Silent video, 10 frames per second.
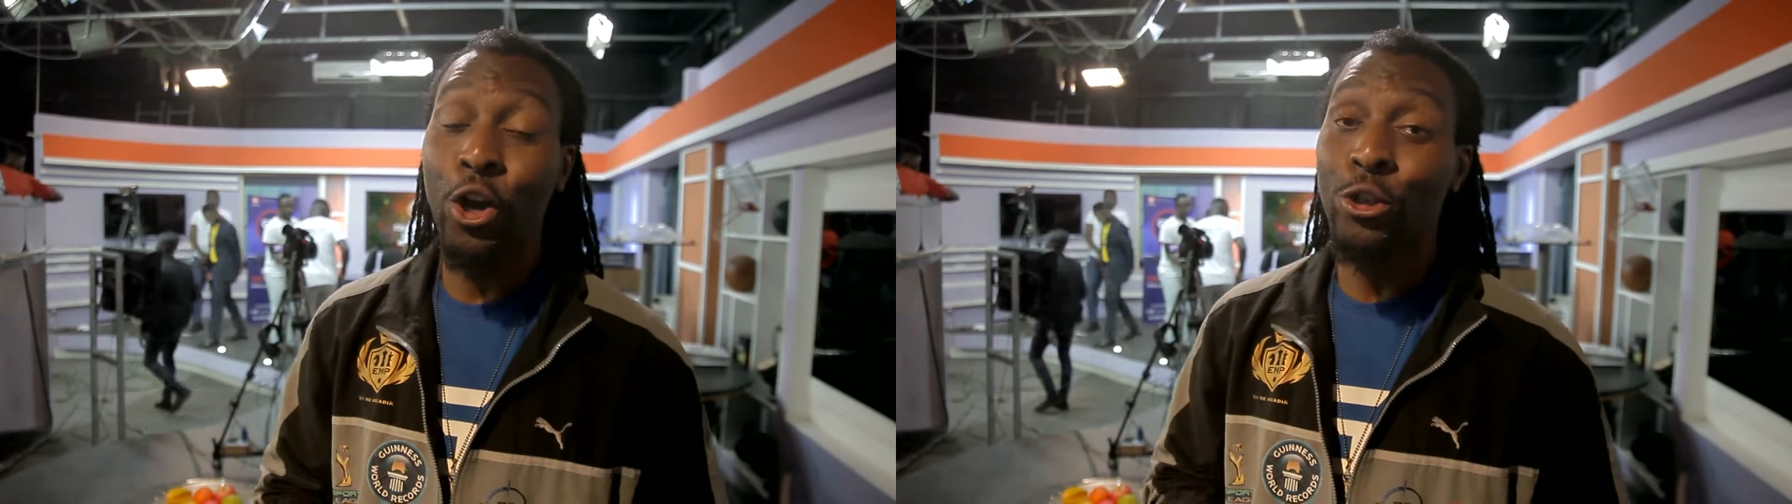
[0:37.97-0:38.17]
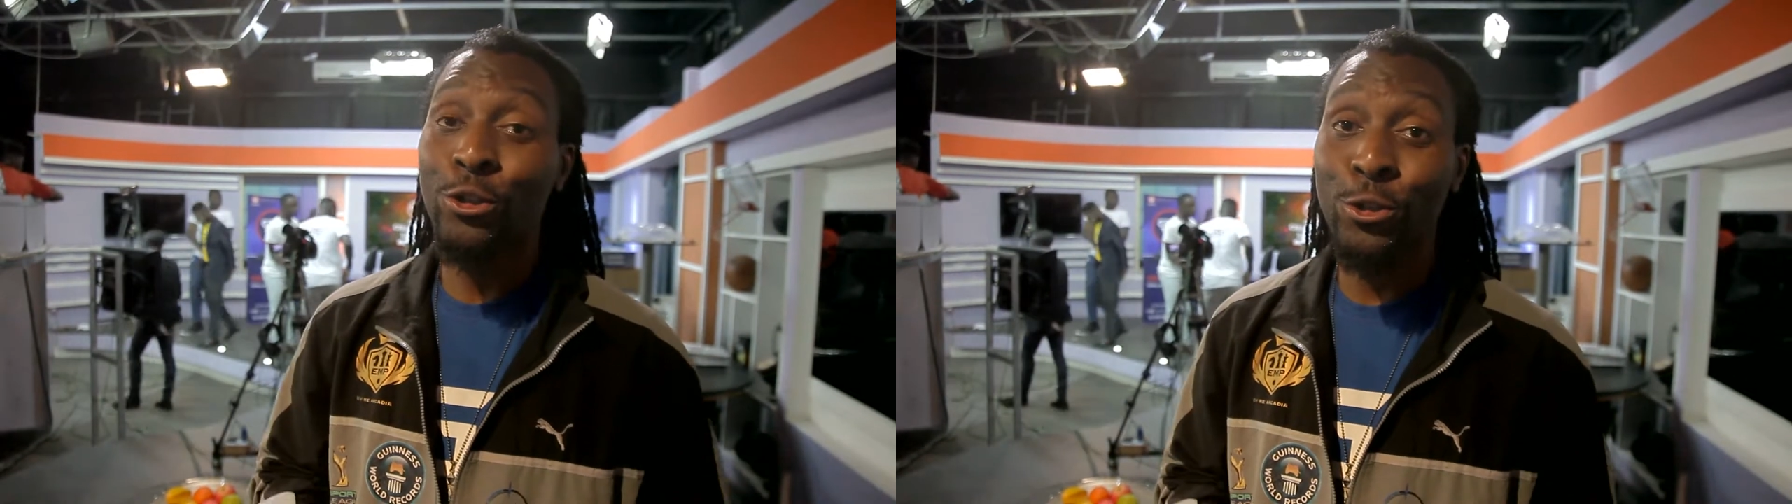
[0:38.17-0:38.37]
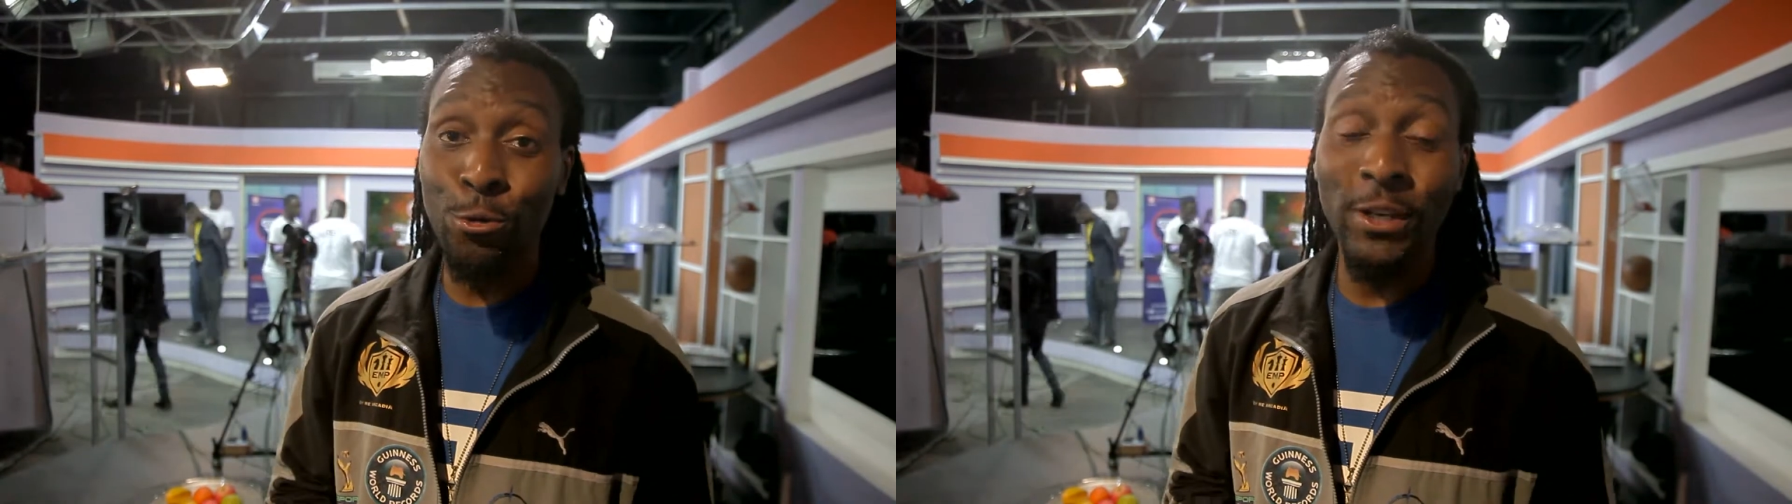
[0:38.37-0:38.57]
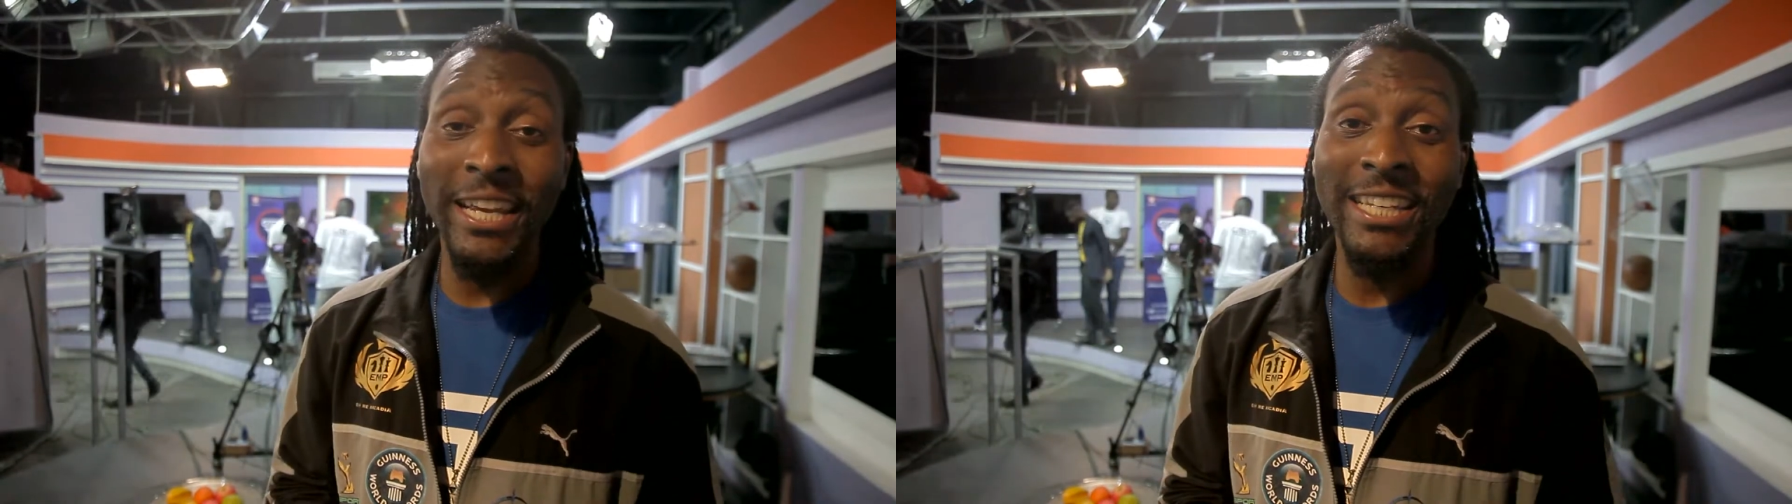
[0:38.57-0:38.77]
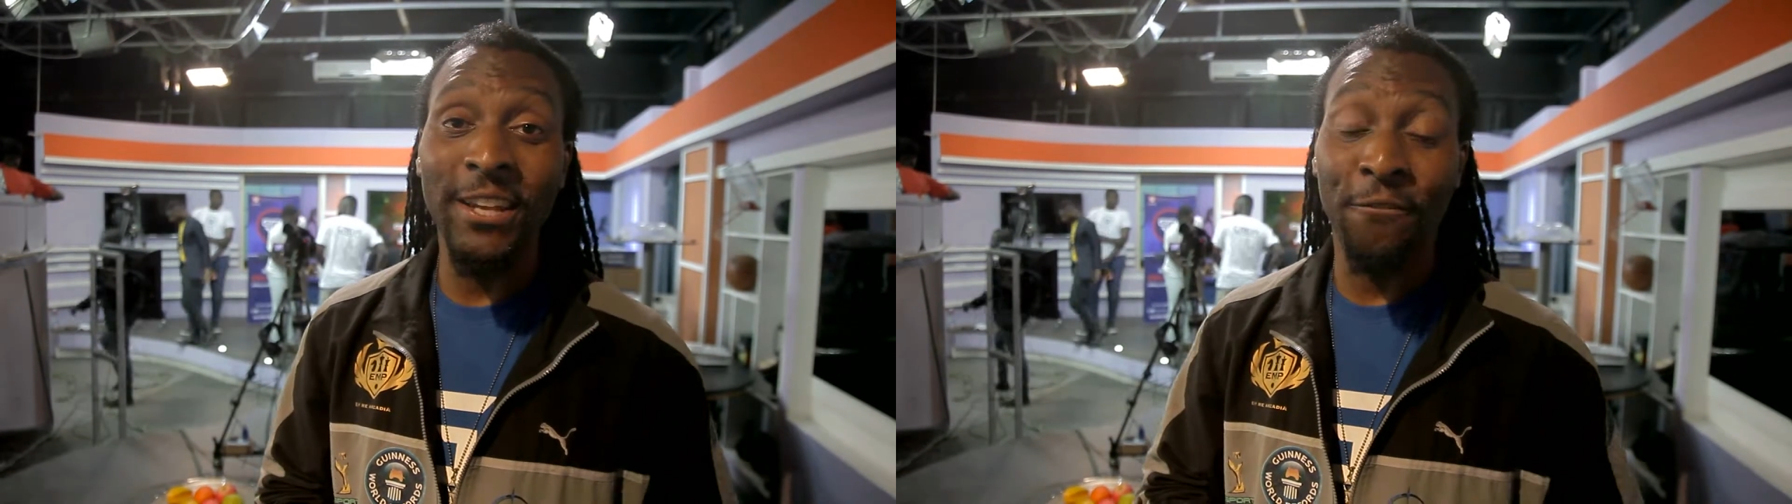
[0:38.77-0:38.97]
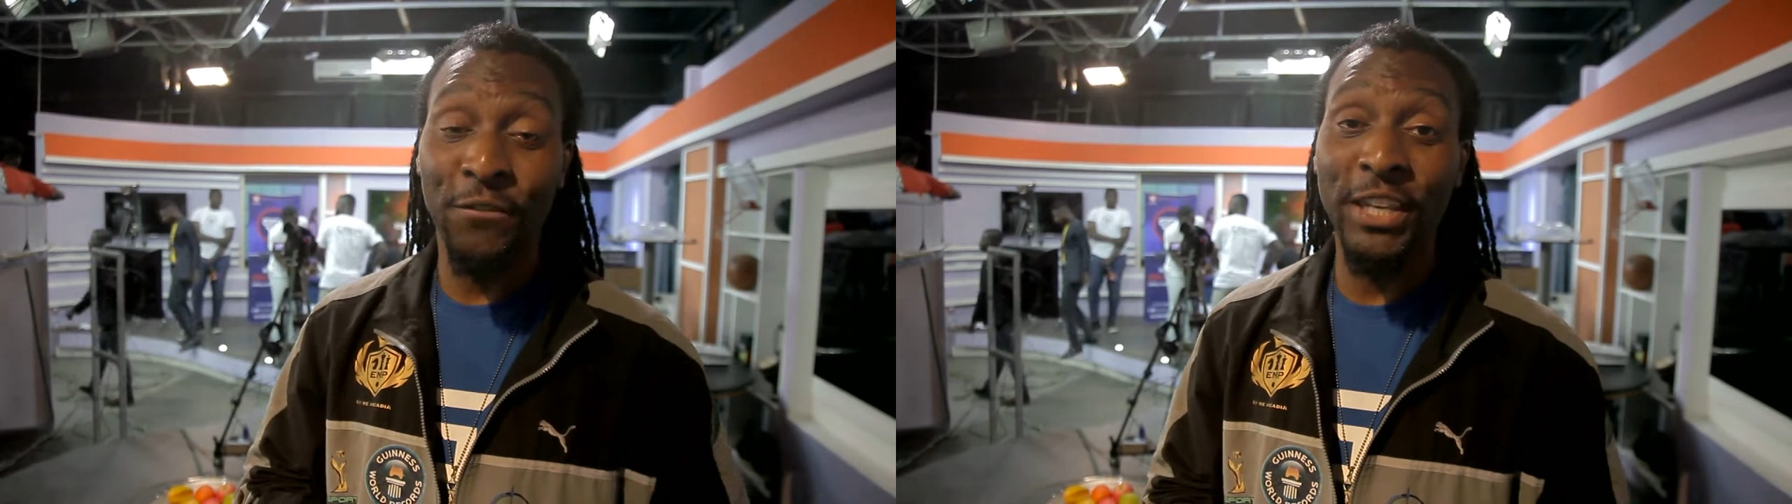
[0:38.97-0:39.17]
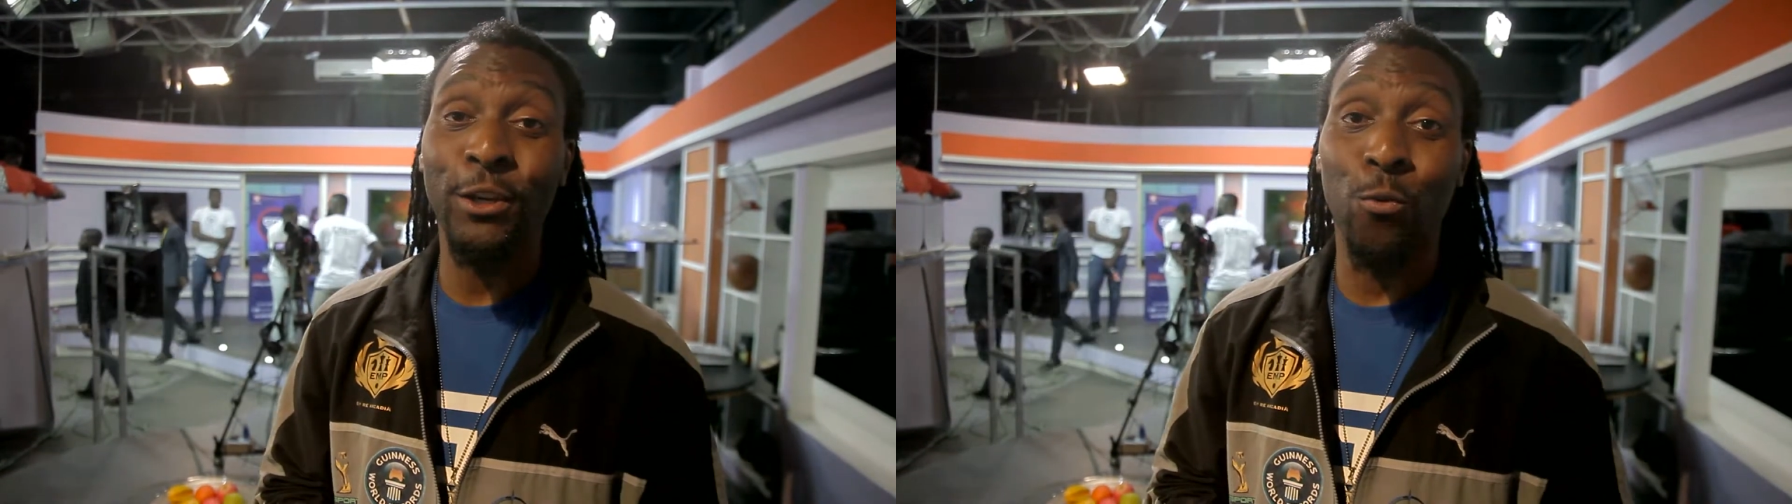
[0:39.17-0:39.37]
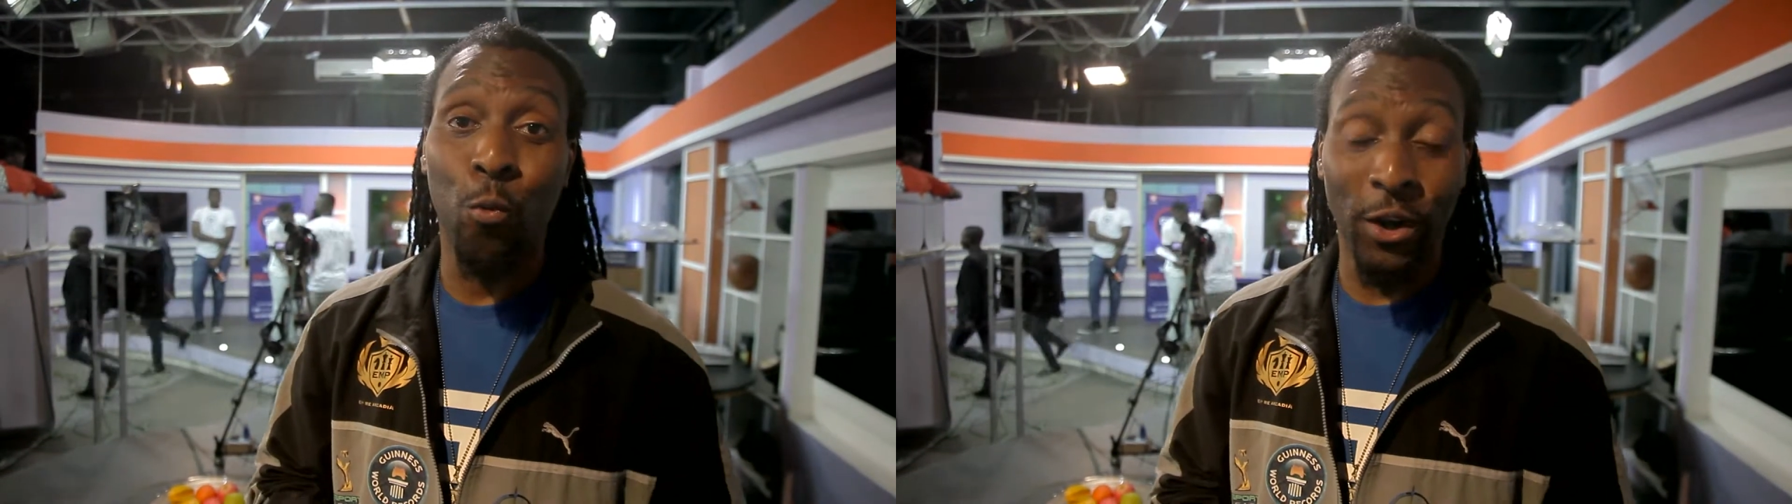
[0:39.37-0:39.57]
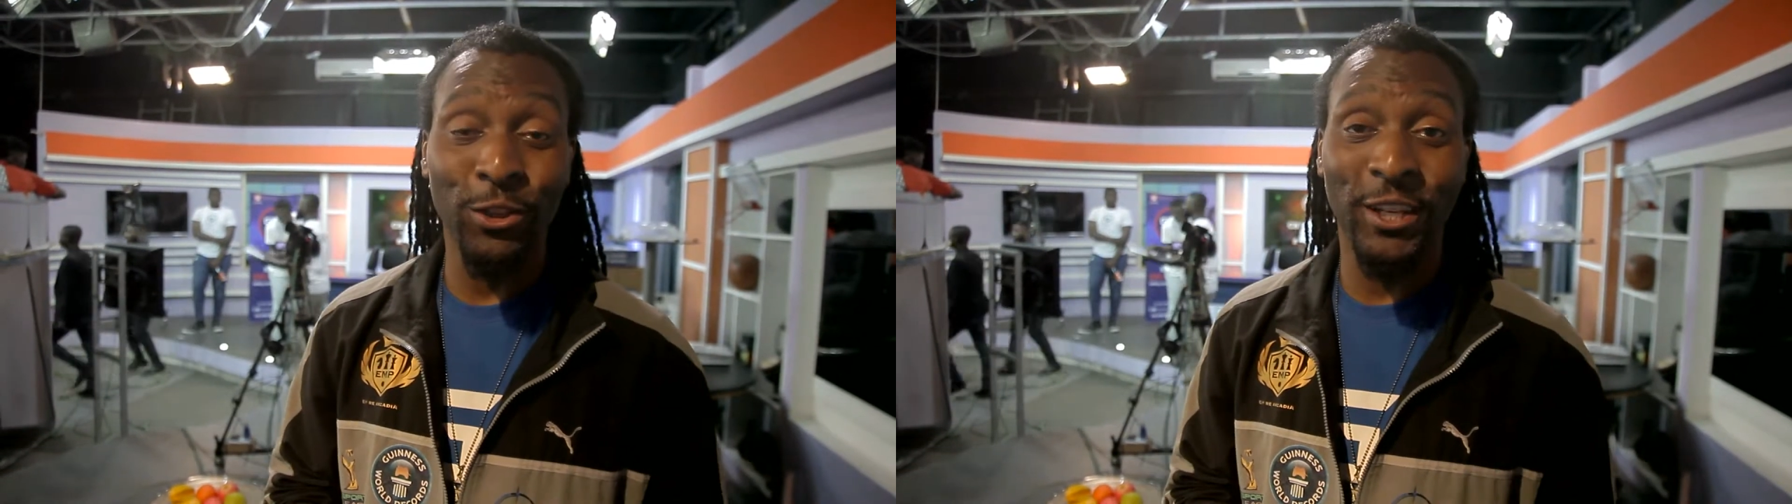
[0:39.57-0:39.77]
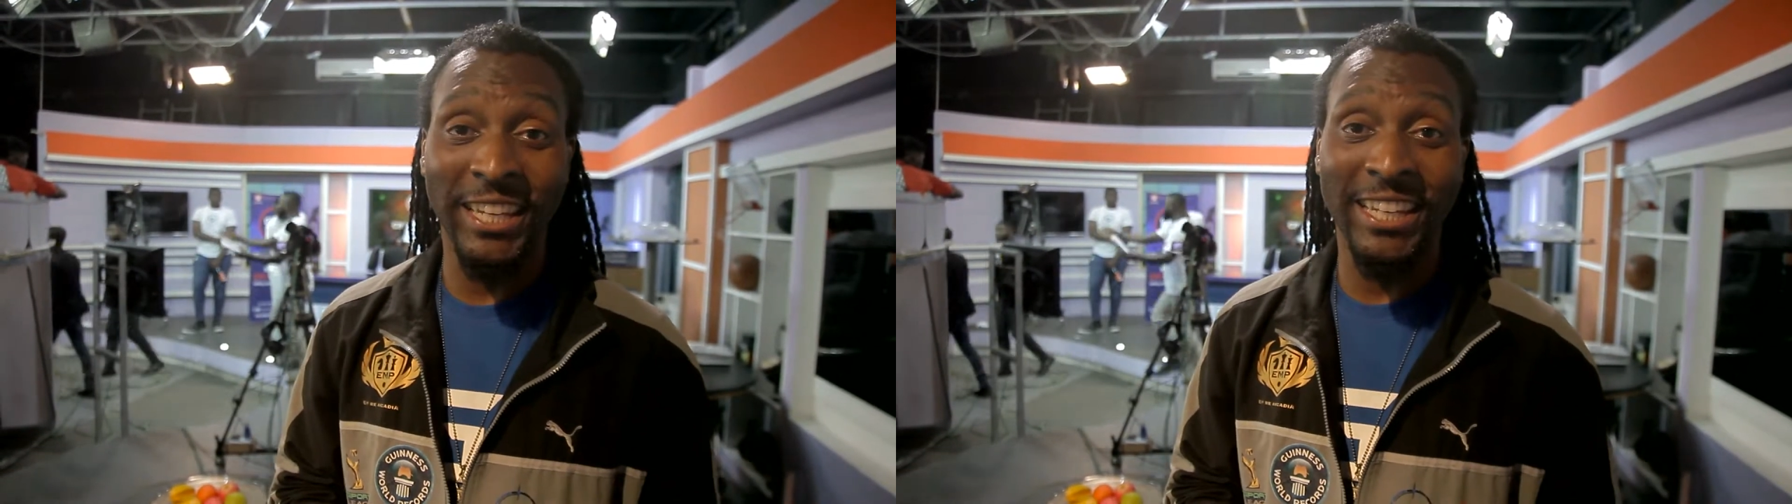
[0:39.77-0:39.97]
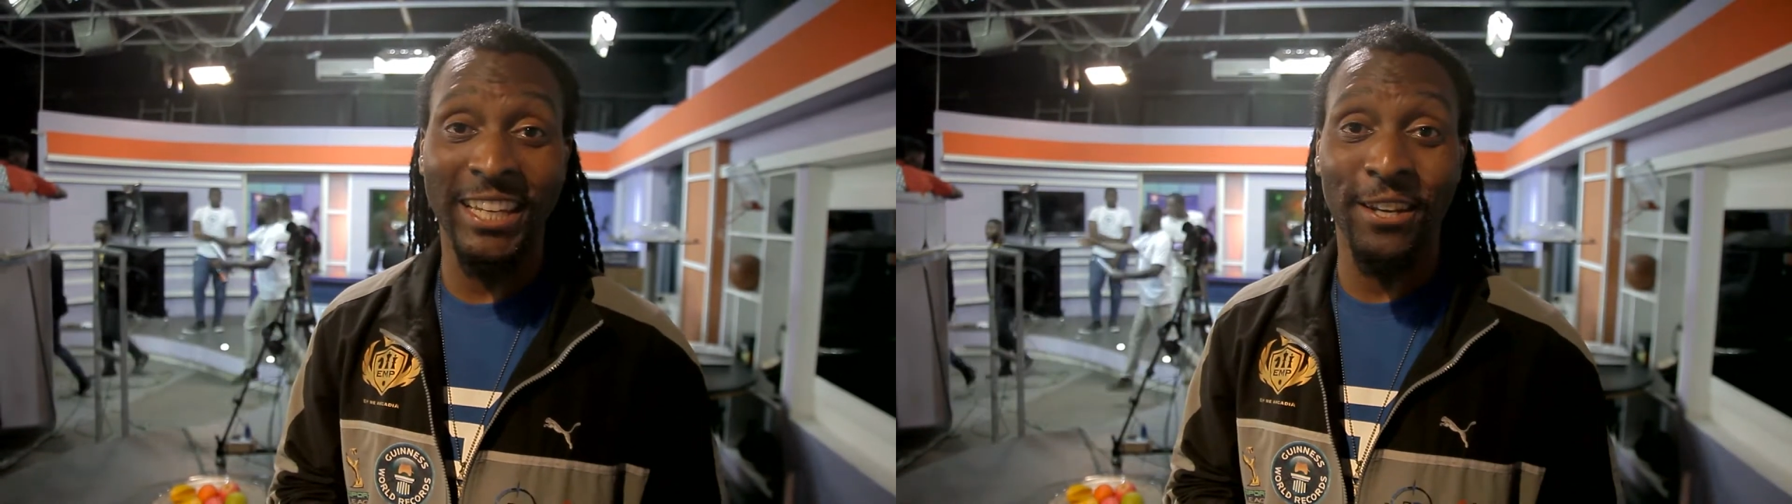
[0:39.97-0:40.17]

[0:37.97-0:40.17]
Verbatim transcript: Sule defeated Wonder Kid in the